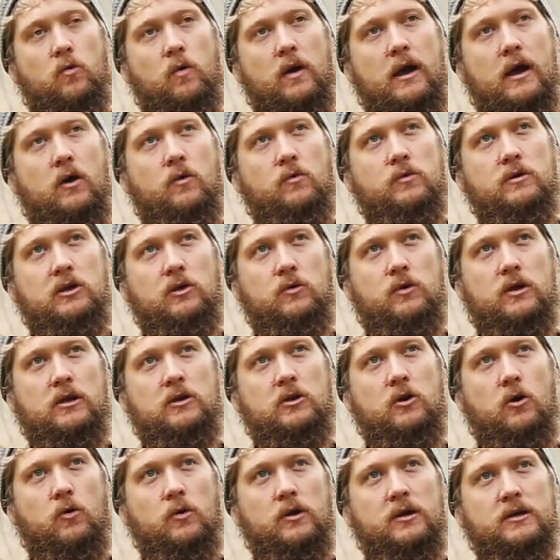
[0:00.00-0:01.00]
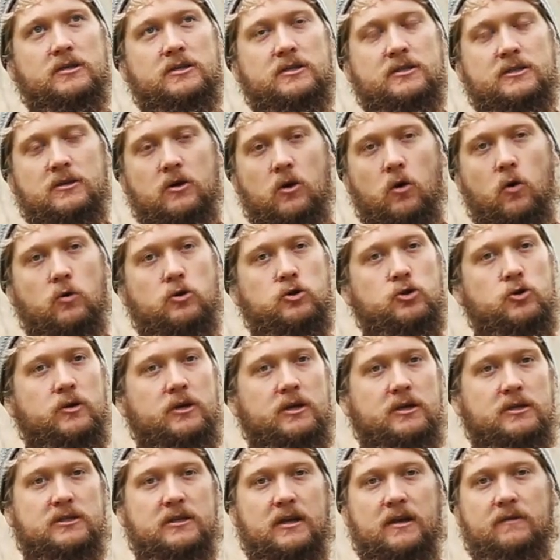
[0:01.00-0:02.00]
around, you can notice oak
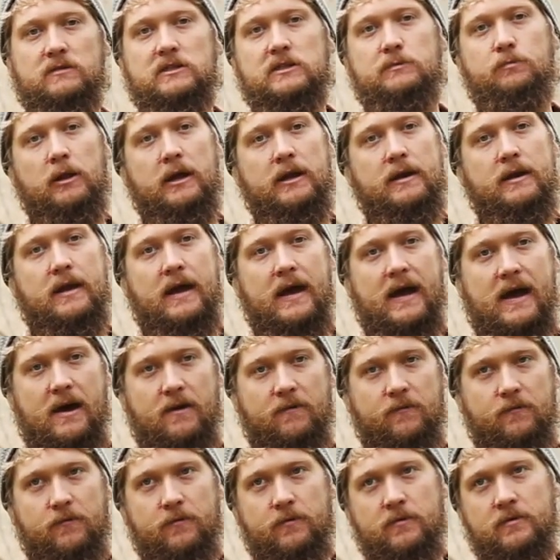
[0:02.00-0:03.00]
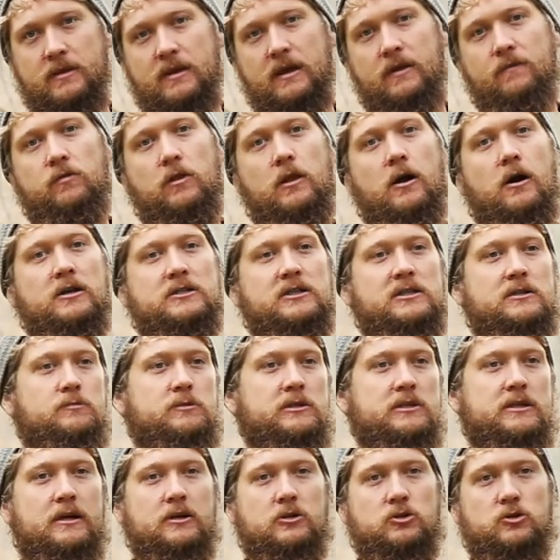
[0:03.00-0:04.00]
trees that have split in half. They've lost
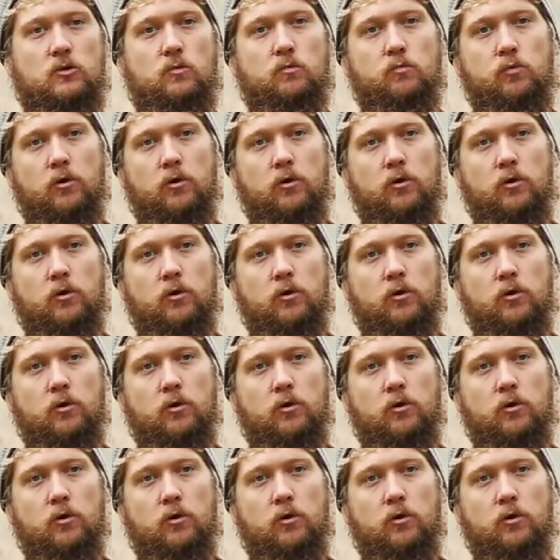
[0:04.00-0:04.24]
substantial